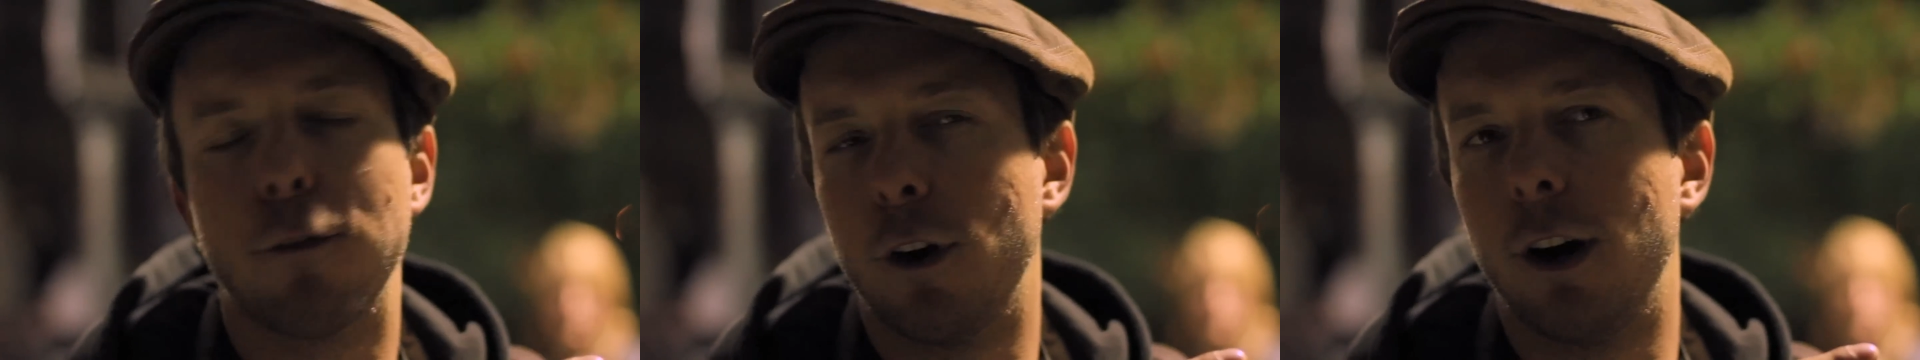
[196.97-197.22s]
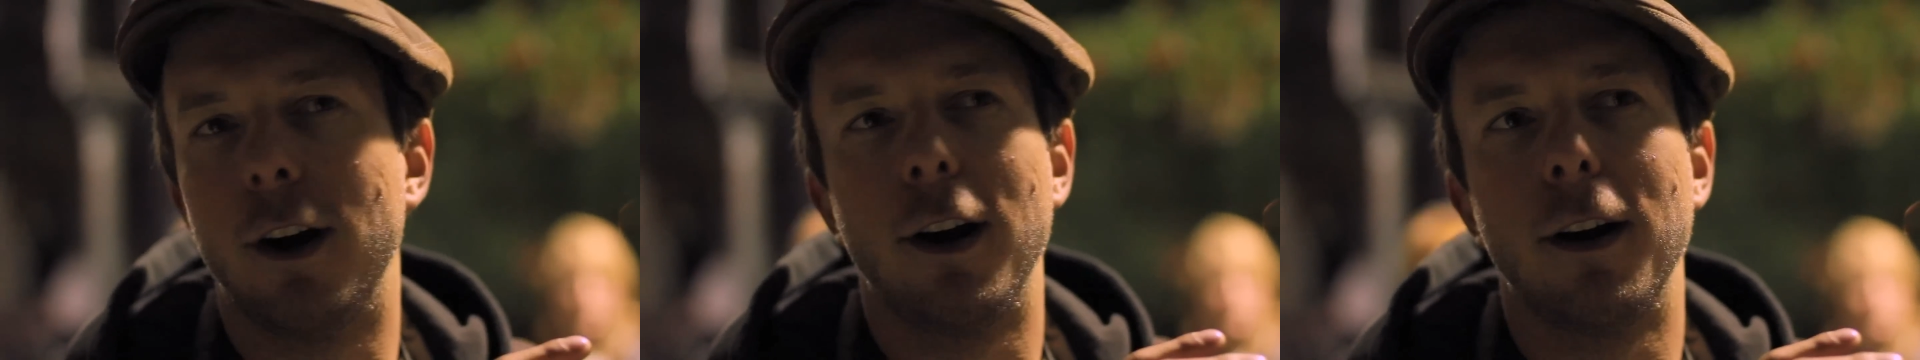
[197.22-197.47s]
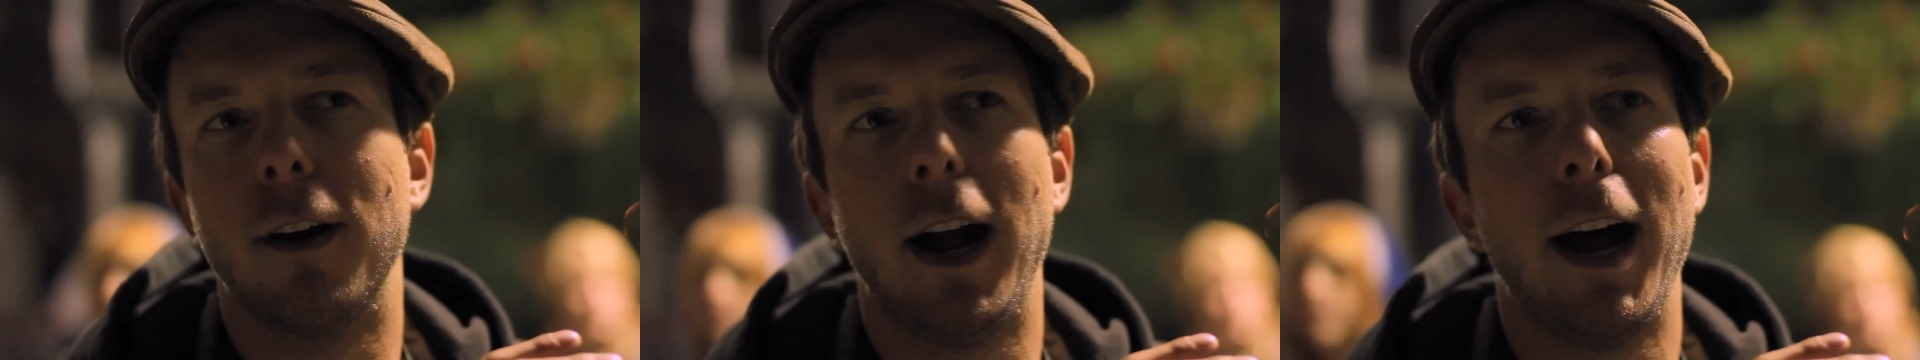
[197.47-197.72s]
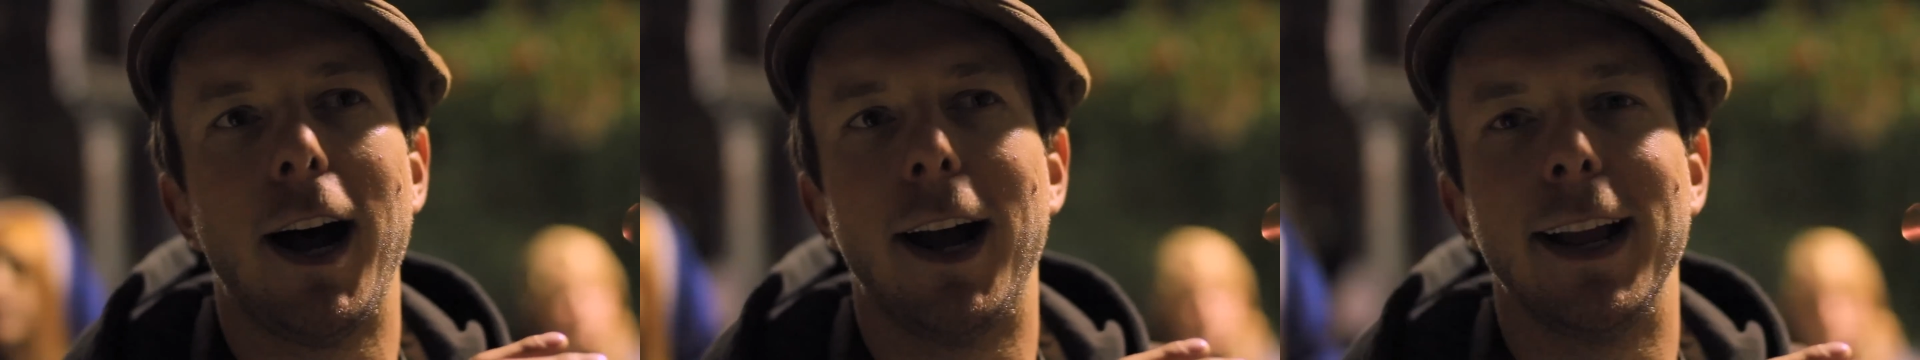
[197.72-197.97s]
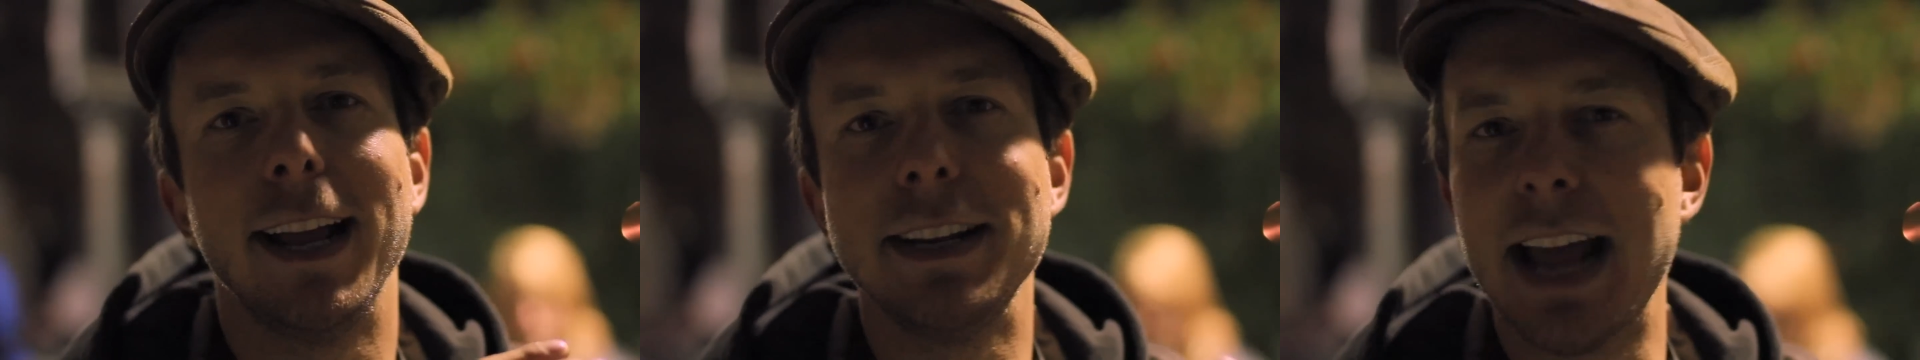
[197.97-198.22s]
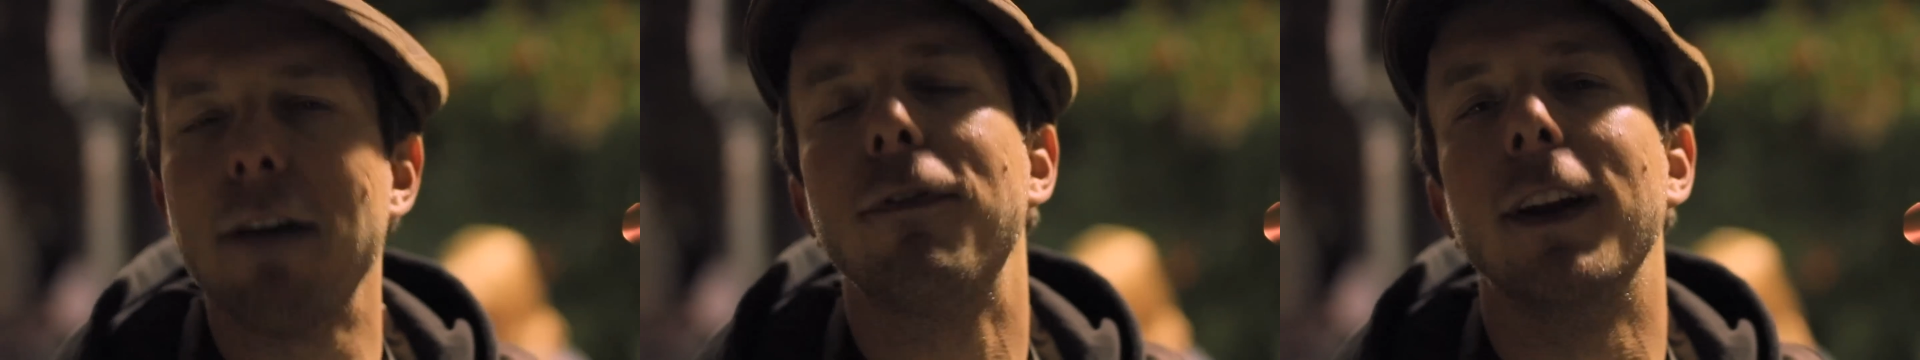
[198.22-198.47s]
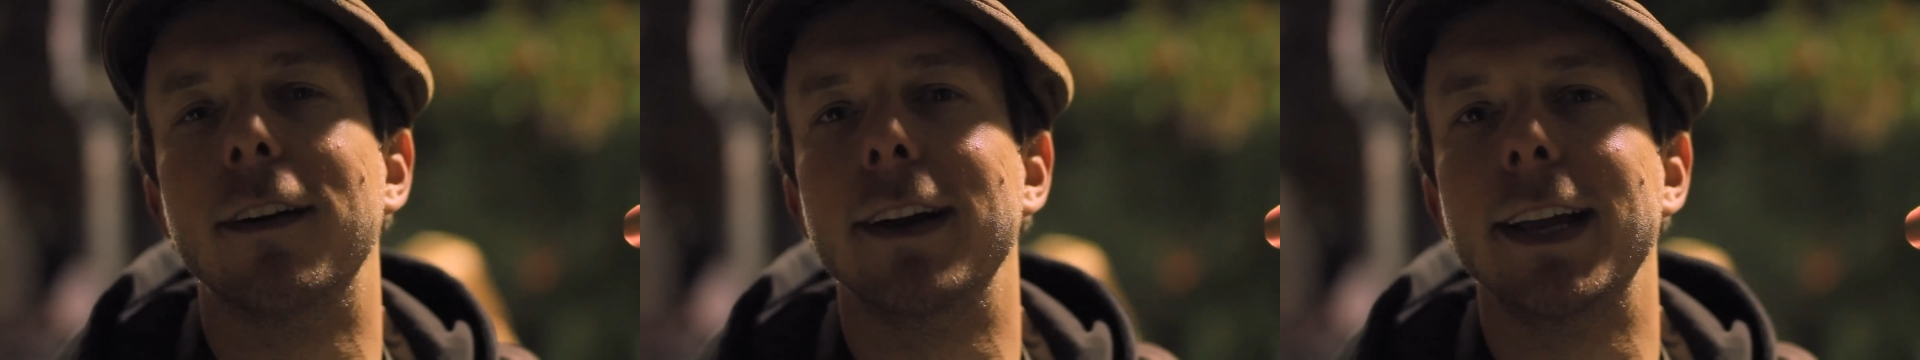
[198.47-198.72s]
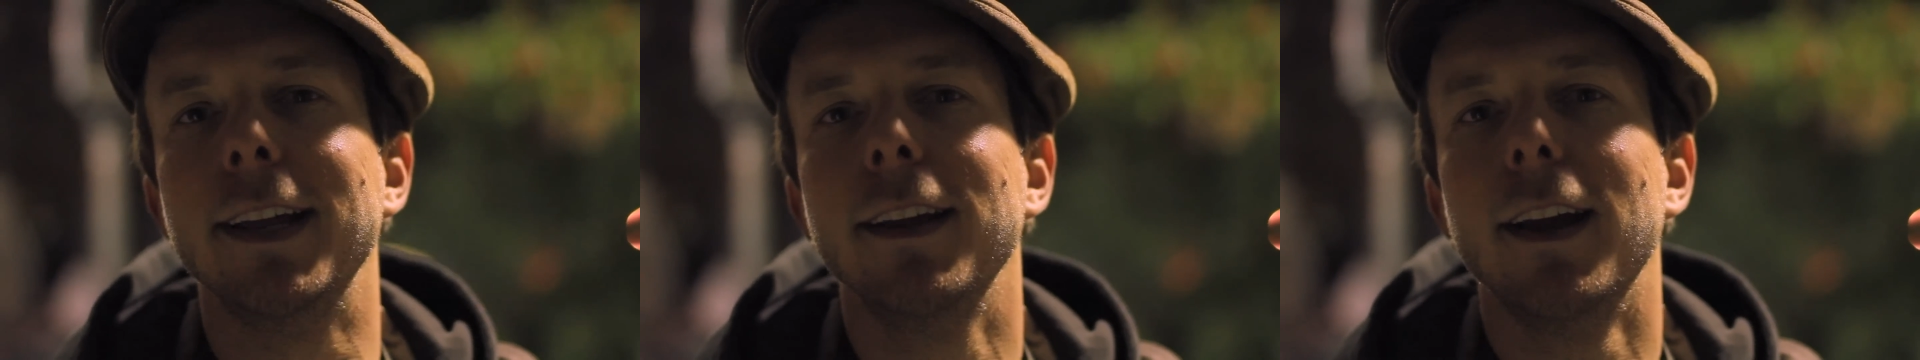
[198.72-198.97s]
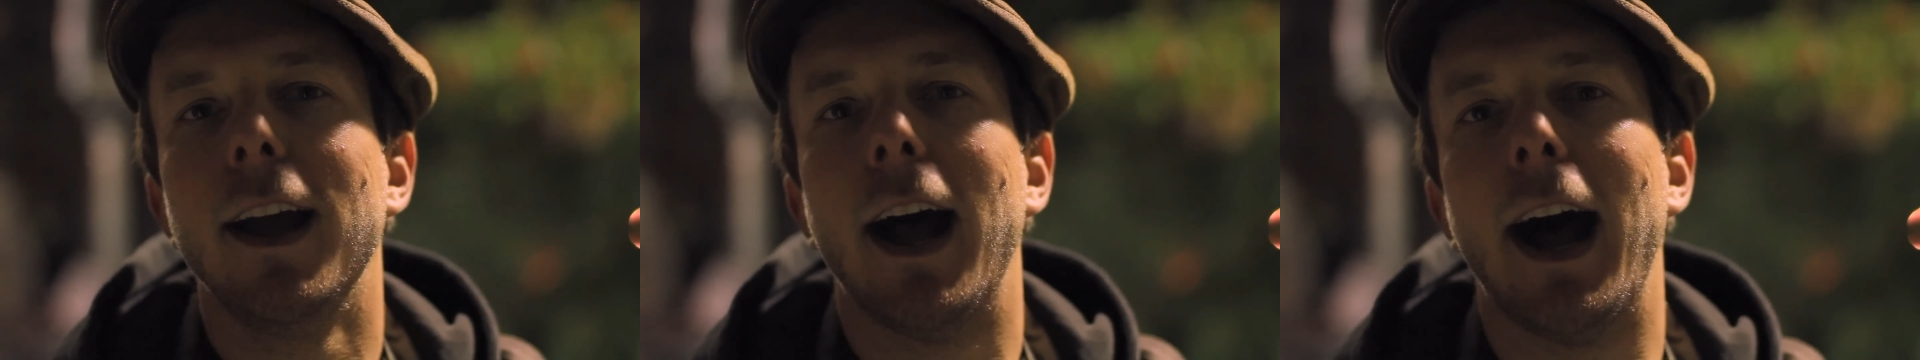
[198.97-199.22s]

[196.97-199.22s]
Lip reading: for indefinitely